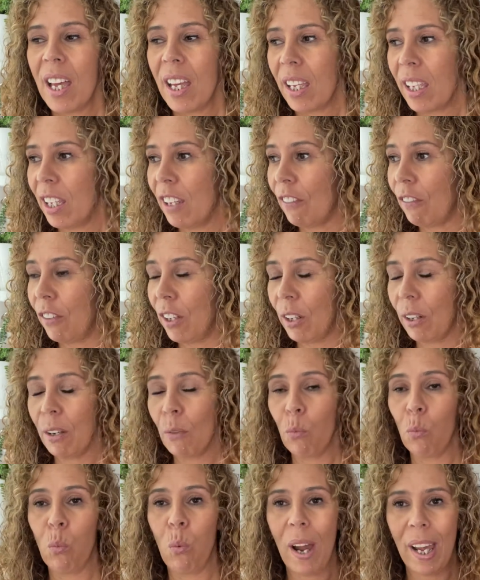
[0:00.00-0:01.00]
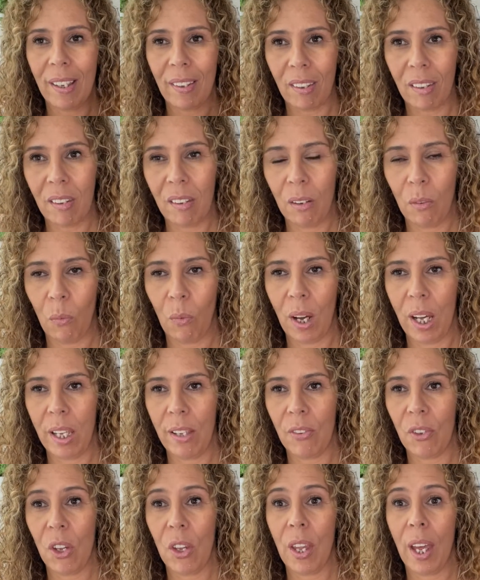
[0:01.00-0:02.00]
in a very Western way,
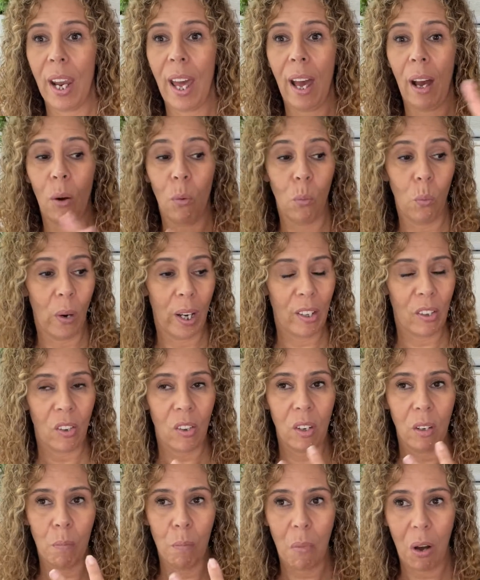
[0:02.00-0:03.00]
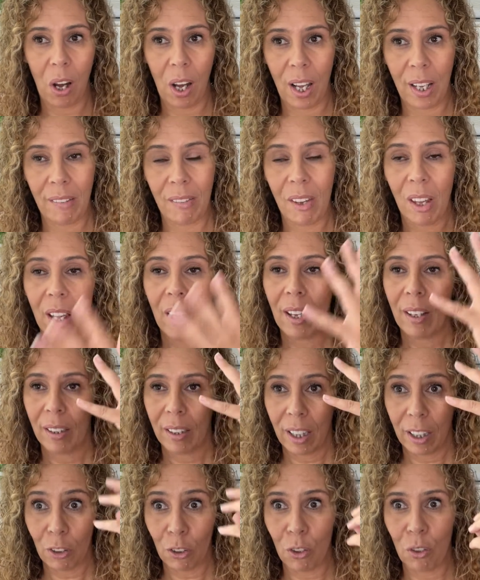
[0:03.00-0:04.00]
so that our Western minds
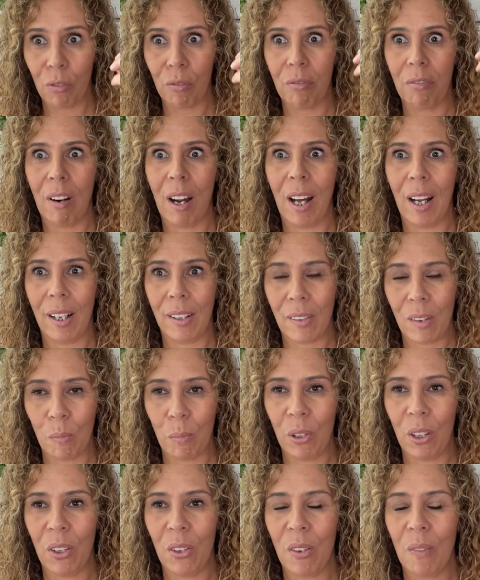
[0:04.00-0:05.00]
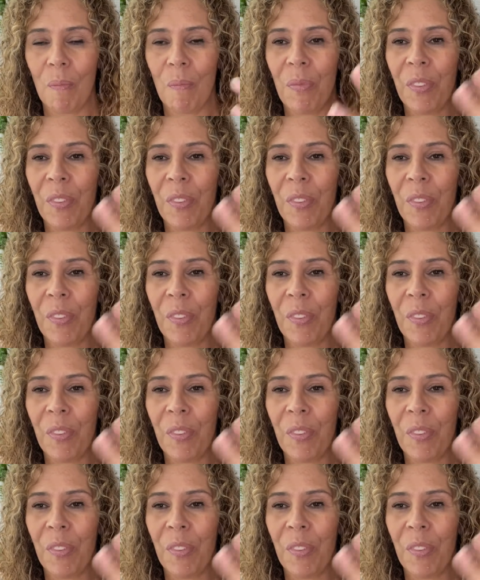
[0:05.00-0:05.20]
can grasp it.